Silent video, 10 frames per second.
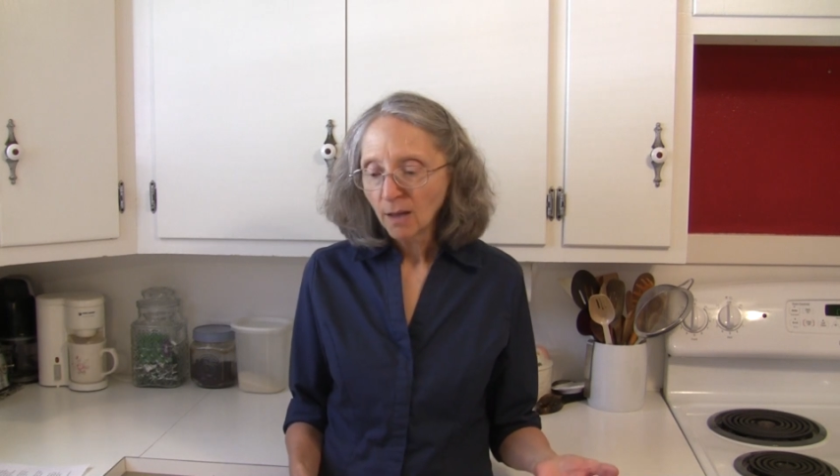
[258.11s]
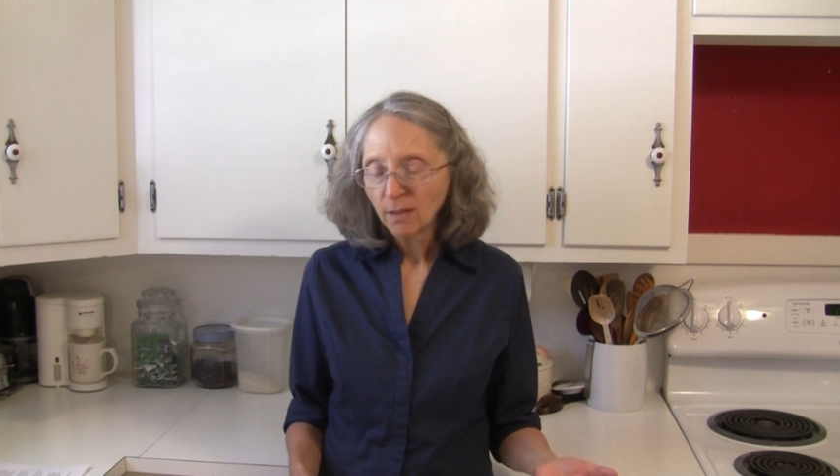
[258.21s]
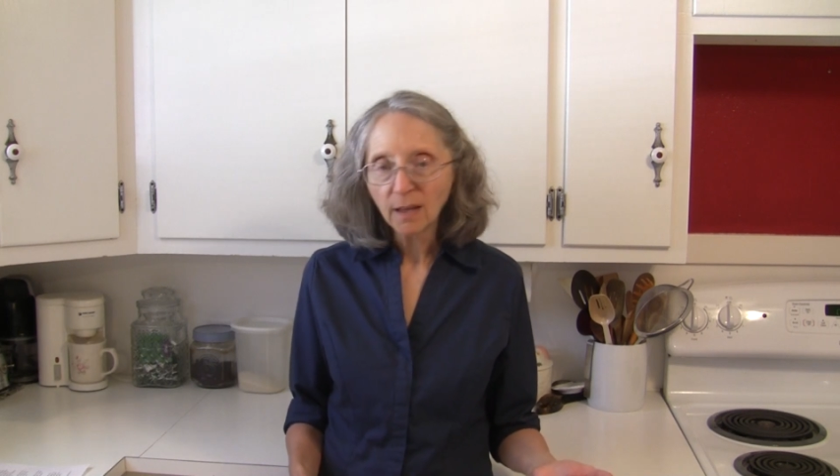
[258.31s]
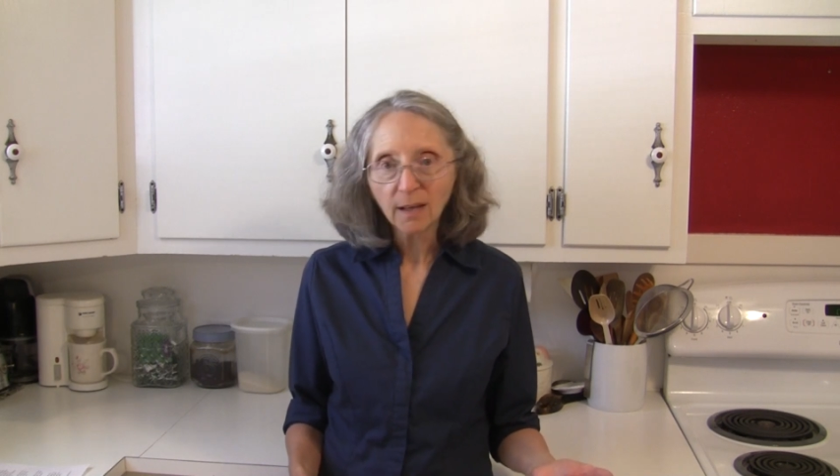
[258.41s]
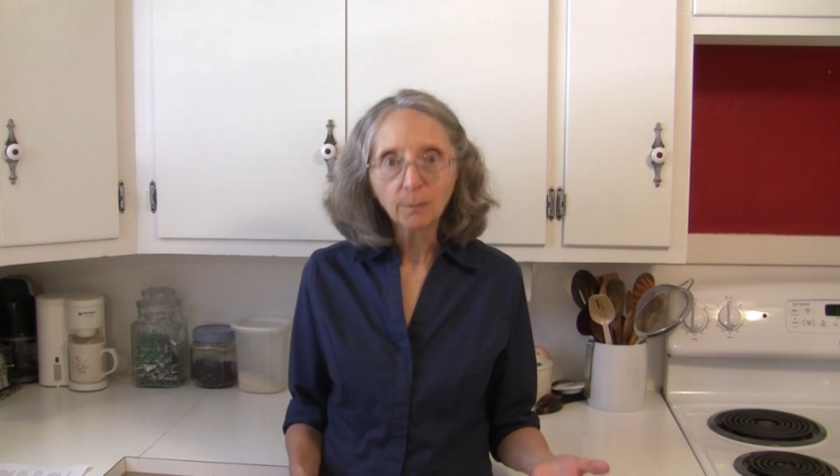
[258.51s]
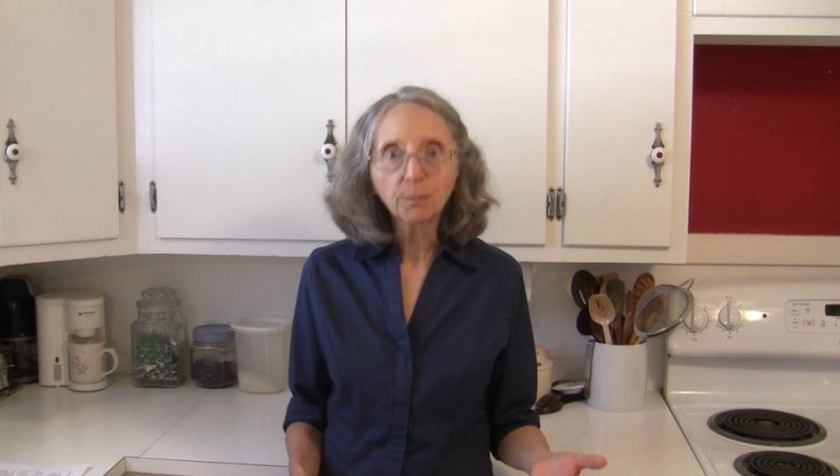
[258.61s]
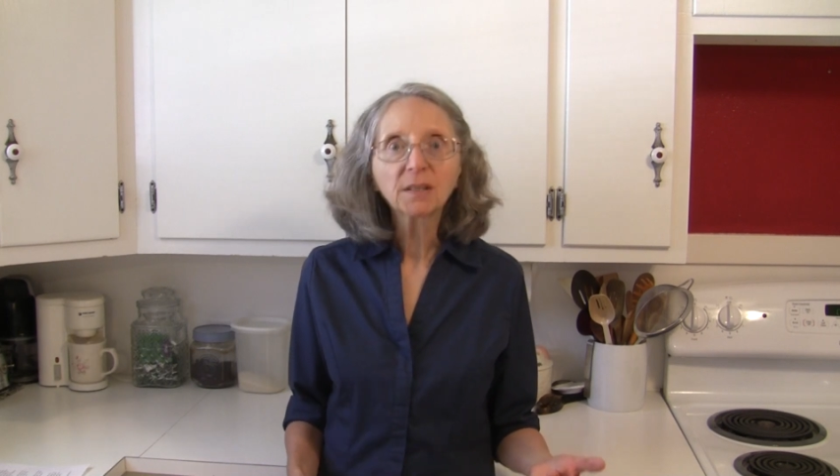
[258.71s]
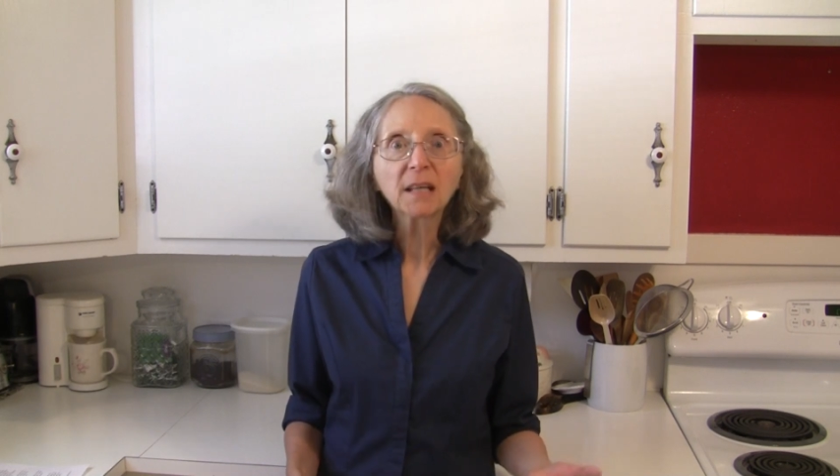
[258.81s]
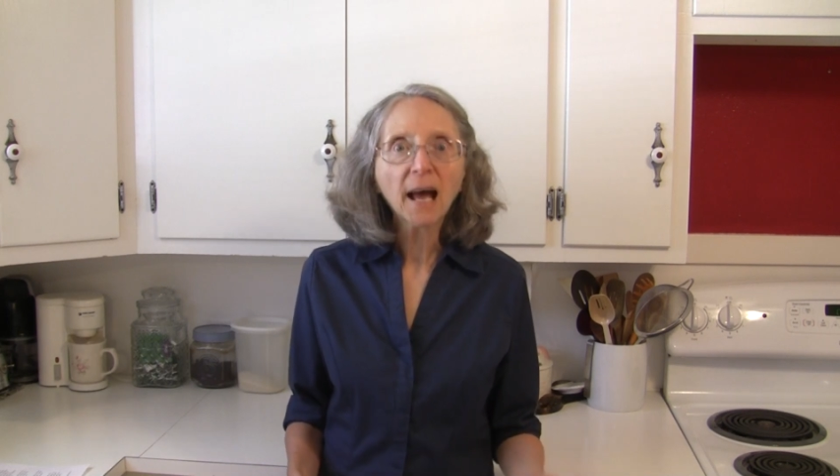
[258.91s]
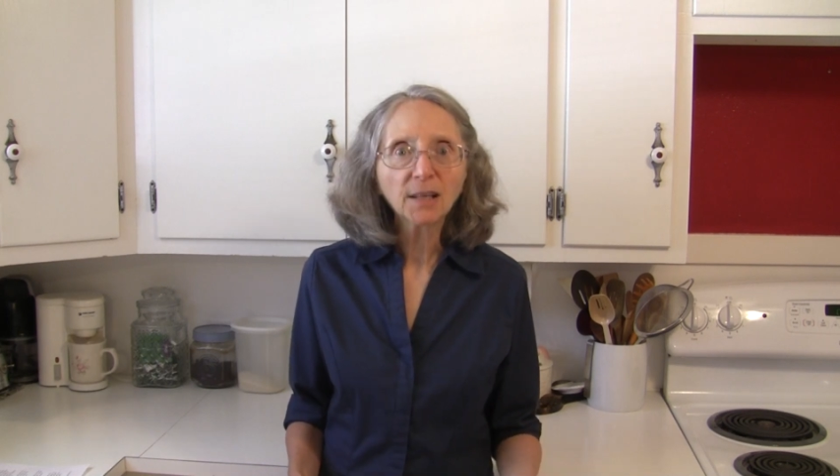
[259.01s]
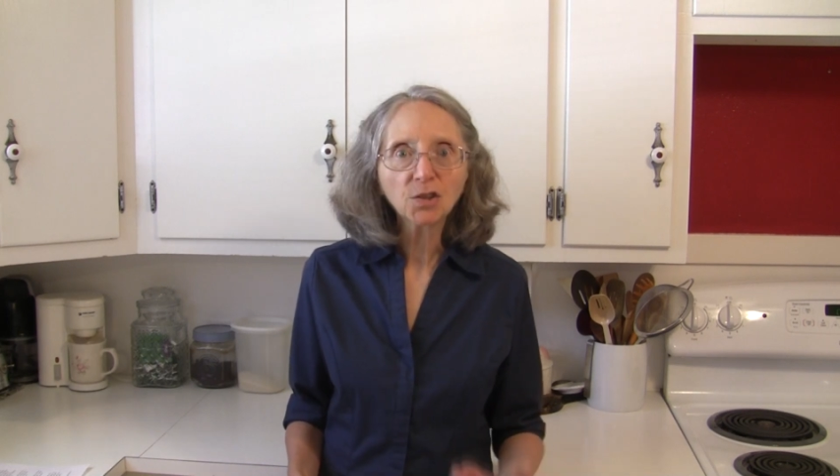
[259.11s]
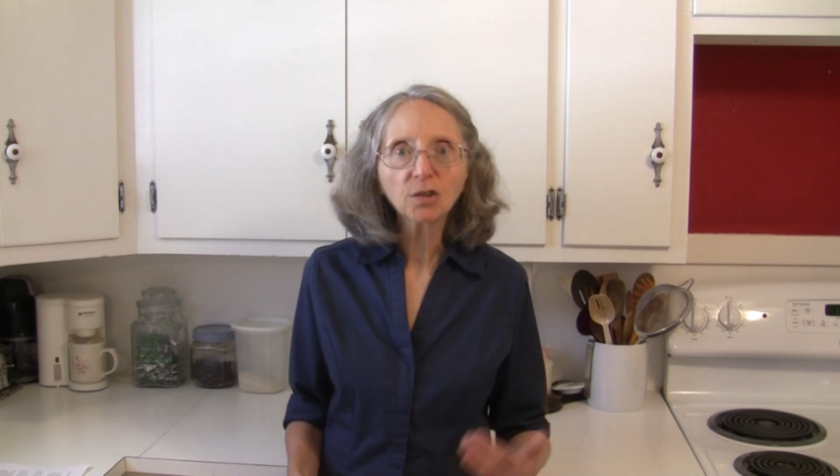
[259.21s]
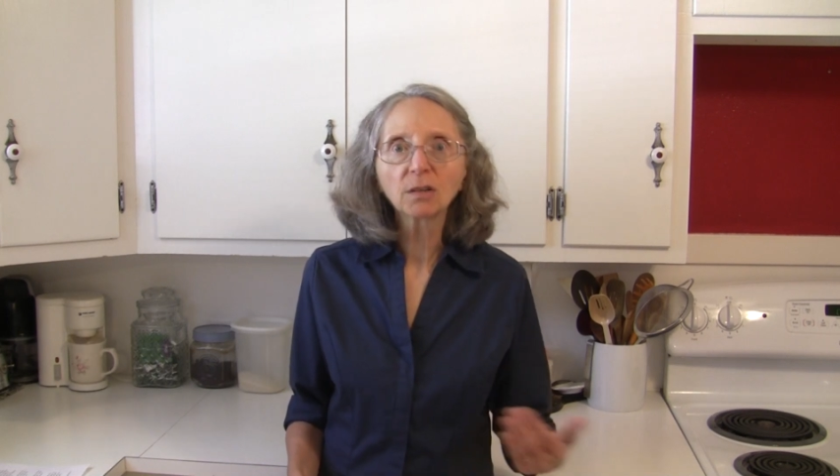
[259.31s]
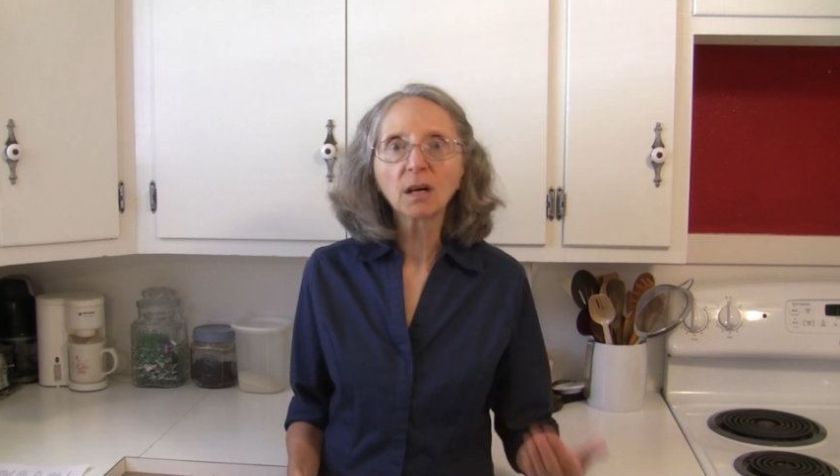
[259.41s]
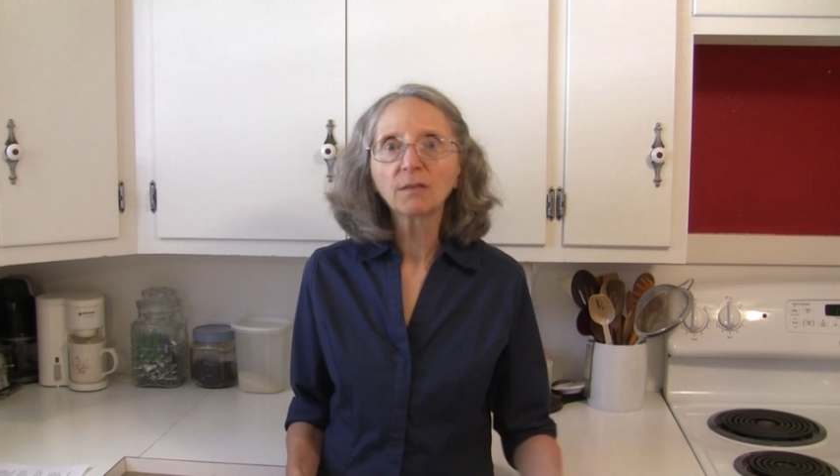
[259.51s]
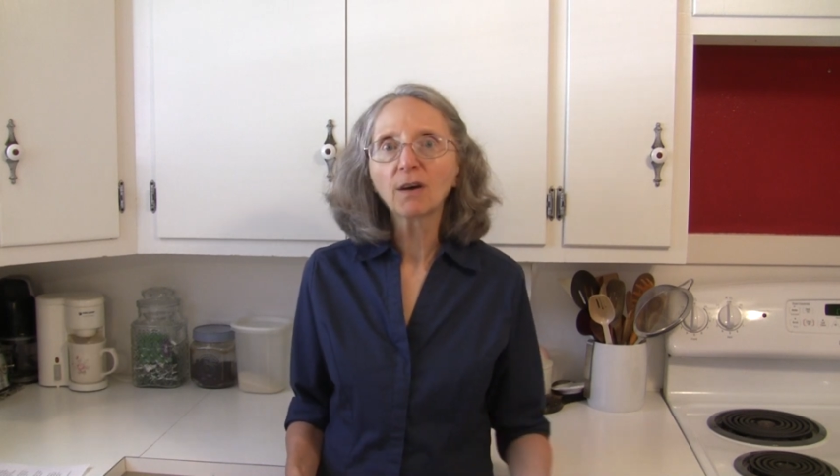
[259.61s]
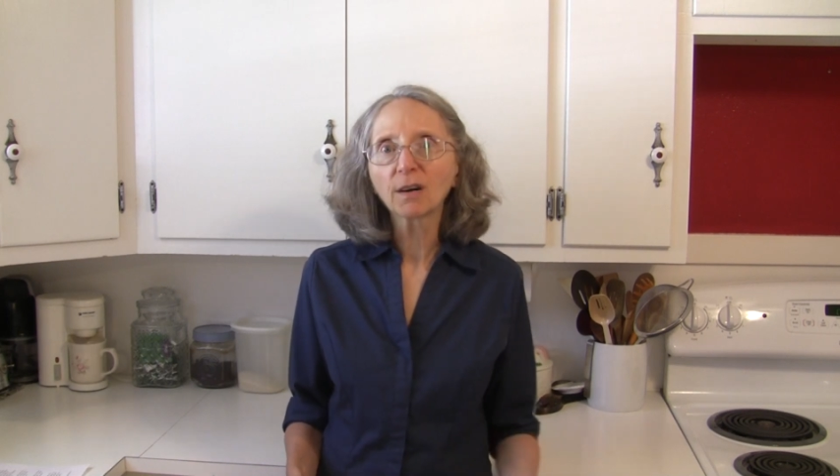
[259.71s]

the potential of